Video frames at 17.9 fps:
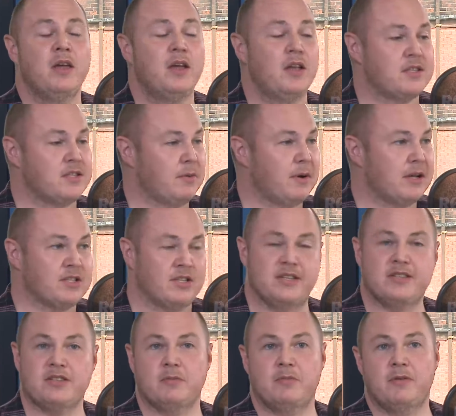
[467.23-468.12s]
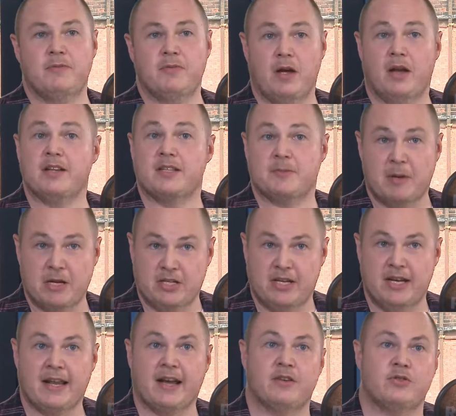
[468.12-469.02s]
So actually and especially
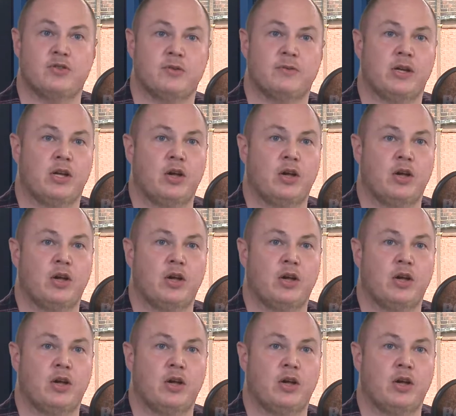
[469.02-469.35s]
now during